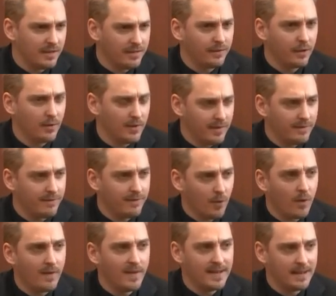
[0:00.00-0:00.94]
she had flown in
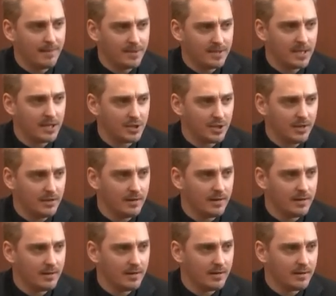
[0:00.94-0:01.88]
for the deposition,
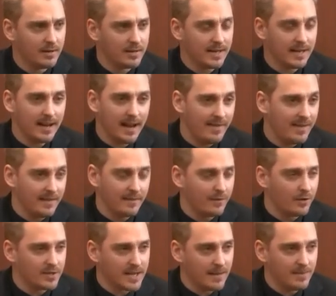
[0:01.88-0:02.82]
because I think the
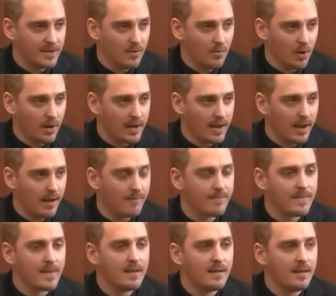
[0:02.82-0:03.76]
first time didn't work
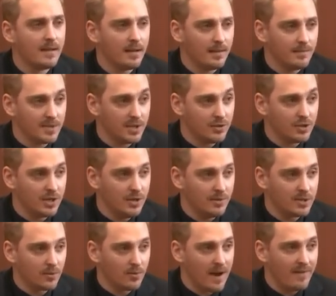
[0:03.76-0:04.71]
out. So she
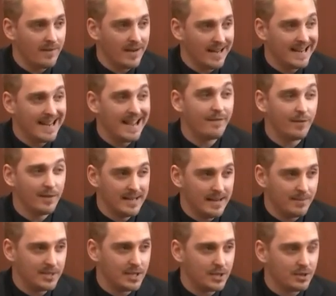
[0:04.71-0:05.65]
was arriving again for the
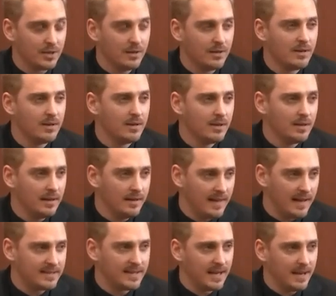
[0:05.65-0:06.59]
deposition
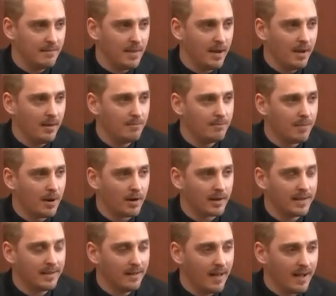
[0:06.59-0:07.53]
in that same
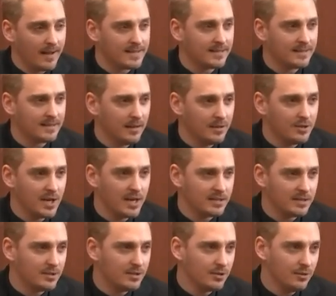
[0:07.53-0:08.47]
parking lot
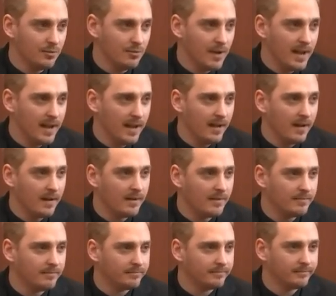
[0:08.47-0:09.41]
adjacent to a
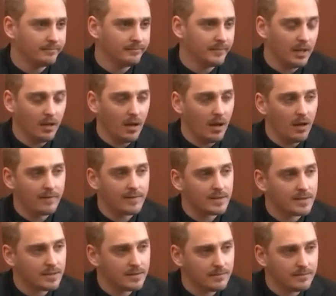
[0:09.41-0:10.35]
law
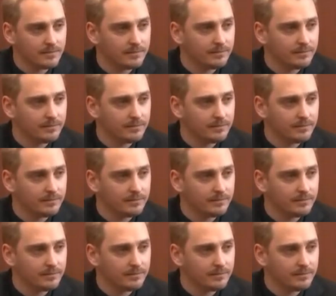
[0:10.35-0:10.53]
office.